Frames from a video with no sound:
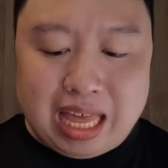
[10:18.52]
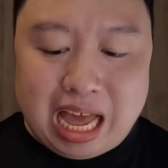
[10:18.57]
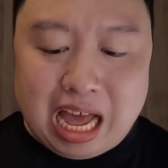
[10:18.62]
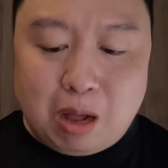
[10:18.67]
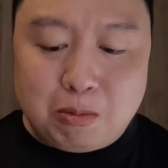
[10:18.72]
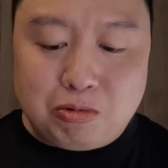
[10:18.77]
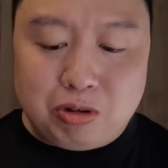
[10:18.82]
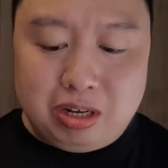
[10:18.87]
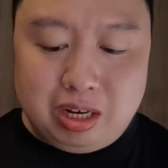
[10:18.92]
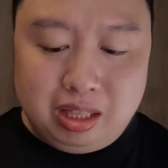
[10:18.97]

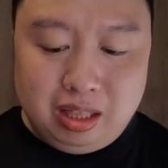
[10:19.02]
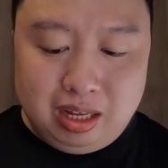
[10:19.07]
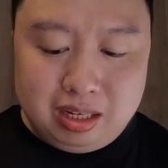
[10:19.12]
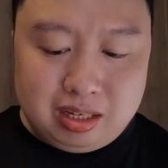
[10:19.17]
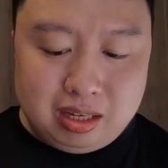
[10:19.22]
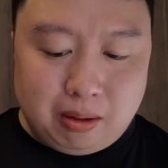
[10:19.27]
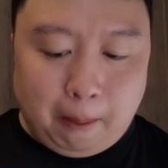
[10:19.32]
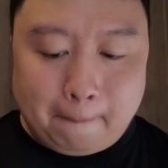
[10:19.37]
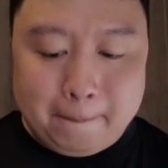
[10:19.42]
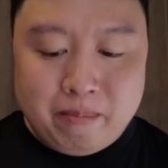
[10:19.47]
Absolutely
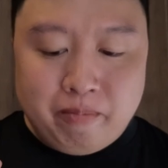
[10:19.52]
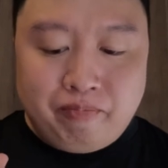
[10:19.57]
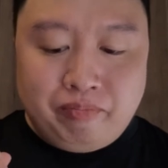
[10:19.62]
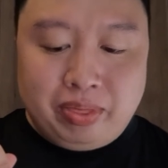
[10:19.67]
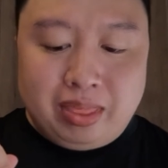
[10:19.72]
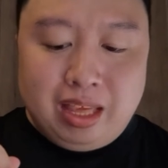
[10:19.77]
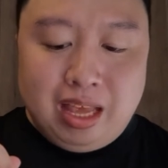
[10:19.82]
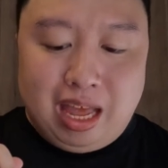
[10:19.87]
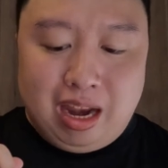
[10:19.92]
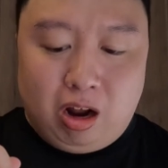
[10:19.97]
delicious.
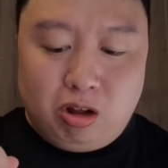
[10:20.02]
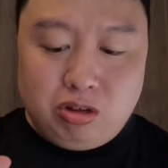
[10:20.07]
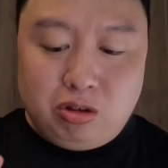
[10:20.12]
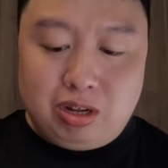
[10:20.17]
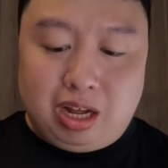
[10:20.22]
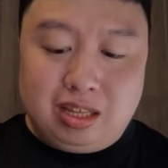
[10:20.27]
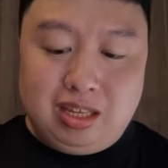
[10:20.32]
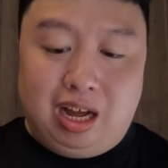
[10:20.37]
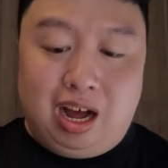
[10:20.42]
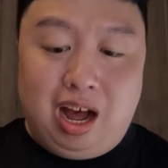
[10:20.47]
And I also
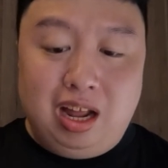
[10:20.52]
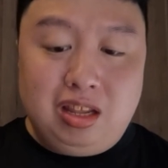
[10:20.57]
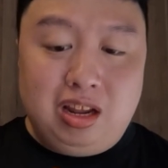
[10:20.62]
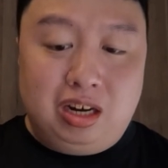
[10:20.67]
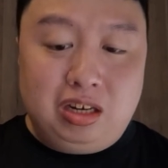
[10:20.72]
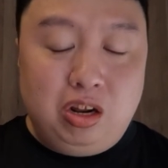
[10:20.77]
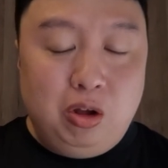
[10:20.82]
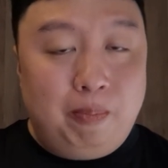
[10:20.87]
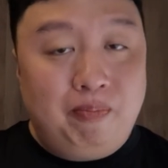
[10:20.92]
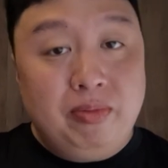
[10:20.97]
got the hot
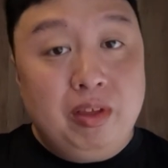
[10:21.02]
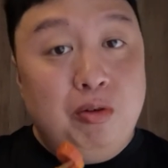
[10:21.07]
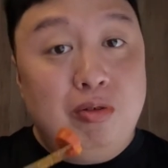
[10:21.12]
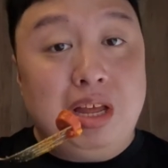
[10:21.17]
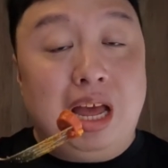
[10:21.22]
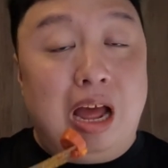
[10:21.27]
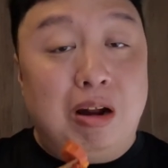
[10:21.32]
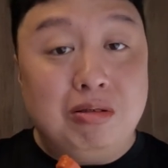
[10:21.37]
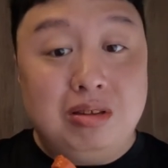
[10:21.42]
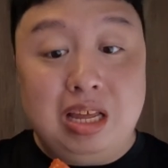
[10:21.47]
dog too.
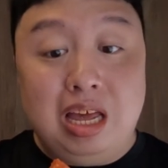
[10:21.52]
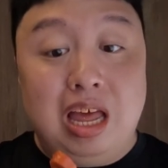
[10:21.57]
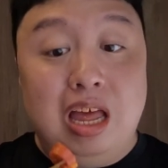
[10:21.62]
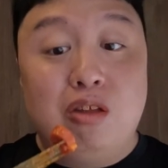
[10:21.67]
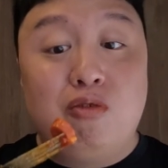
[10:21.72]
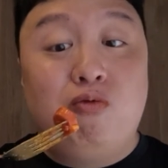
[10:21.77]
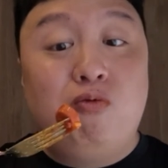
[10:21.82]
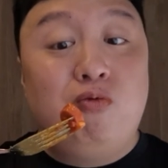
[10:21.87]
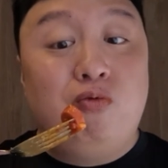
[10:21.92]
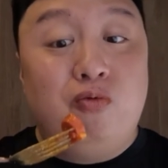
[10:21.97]
I have to say
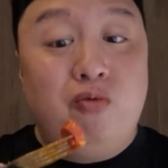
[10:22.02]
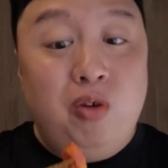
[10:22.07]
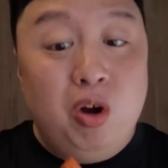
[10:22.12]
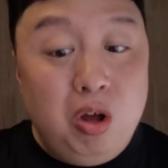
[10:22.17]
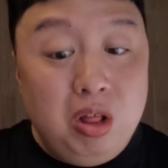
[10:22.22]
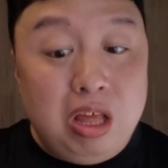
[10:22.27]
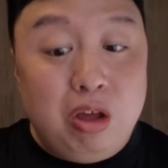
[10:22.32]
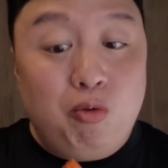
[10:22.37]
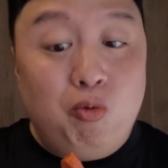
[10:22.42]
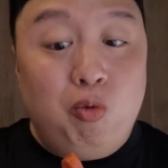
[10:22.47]
it's
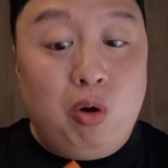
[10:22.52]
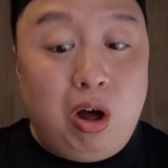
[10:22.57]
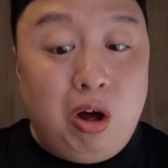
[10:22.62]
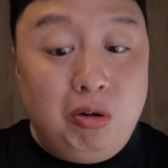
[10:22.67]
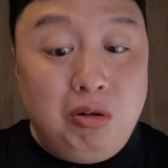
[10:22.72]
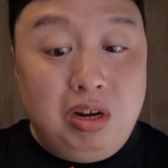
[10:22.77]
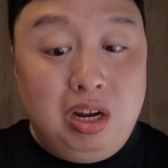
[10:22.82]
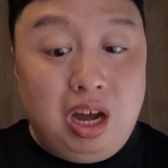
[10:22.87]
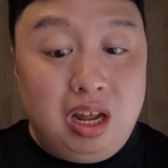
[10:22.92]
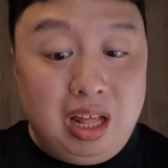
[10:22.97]
really
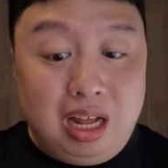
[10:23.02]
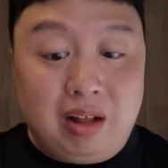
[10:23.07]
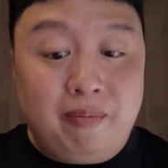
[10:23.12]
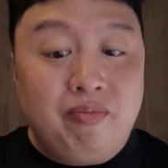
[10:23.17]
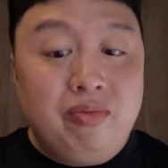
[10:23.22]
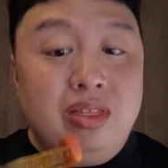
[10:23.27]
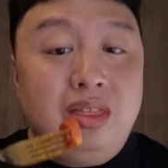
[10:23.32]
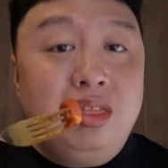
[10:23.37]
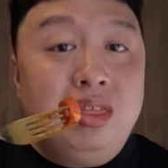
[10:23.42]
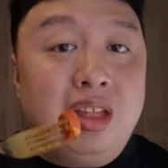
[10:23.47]
well done. Like
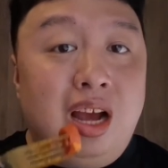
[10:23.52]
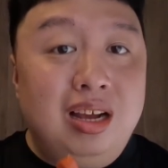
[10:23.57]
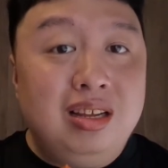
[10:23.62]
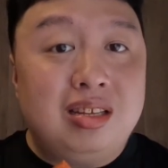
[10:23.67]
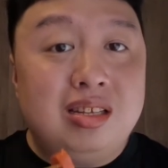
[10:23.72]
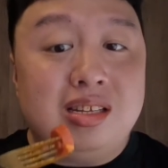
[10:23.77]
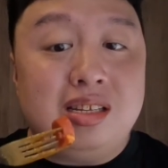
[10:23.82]
nice